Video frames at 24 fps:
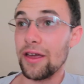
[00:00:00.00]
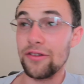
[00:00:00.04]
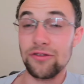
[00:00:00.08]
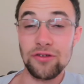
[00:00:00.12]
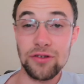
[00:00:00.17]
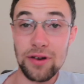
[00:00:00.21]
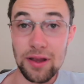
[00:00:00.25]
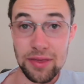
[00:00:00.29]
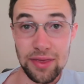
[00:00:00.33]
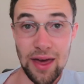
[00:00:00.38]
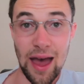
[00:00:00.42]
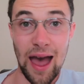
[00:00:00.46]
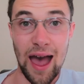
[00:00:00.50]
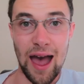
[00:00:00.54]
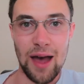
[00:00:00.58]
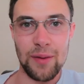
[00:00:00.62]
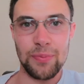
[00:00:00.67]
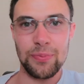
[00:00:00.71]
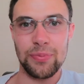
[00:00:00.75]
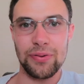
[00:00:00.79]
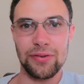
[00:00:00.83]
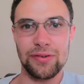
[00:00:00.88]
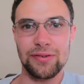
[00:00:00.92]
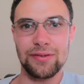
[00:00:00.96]
through this
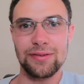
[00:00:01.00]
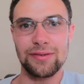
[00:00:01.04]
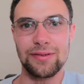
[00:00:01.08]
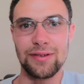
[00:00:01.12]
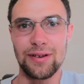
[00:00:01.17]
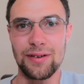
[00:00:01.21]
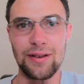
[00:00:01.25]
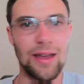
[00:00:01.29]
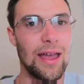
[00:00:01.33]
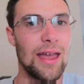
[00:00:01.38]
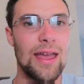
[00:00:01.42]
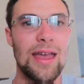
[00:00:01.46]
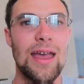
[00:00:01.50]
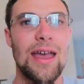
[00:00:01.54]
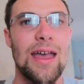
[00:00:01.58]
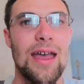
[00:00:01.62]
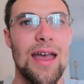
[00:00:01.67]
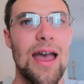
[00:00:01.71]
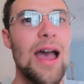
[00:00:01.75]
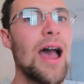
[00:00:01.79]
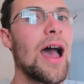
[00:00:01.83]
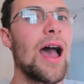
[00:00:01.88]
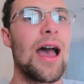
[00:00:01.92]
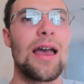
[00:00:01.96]
app, okay?
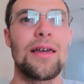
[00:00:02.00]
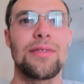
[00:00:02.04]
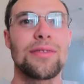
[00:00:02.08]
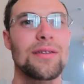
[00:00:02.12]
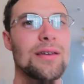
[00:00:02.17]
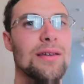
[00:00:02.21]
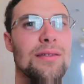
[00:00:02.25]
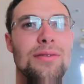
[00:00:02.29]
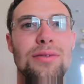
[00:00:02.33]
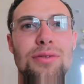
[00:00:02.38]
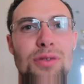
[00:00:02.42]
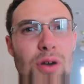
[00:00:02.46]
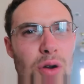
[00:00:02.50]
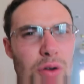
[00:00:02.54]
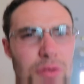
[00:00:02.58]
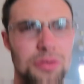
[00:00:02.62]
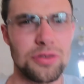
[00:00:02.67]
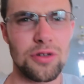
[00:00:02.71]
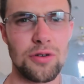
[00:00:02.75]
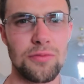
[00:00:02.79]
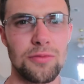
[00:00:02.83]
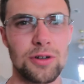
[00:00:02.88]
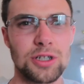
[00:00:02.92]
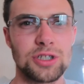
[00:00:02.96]
I studied so
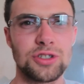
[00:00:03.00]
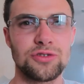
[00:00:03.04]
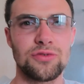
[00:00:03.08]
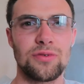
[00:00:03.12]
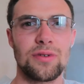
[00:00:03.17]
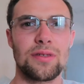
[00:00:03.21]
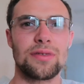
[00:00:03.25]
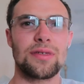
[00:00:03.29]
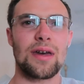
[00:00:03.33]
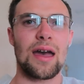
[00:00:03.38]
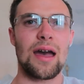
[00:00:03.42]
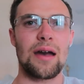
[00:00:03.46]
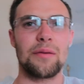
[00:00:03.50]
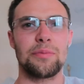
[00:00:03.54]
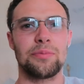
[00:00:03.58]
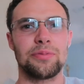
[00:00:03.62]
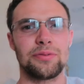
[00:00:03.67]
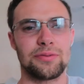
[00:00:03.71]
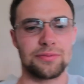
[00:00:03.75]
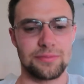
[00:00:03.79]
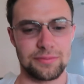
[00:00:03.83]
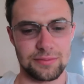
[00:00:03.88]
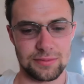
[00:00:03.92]
much through this app.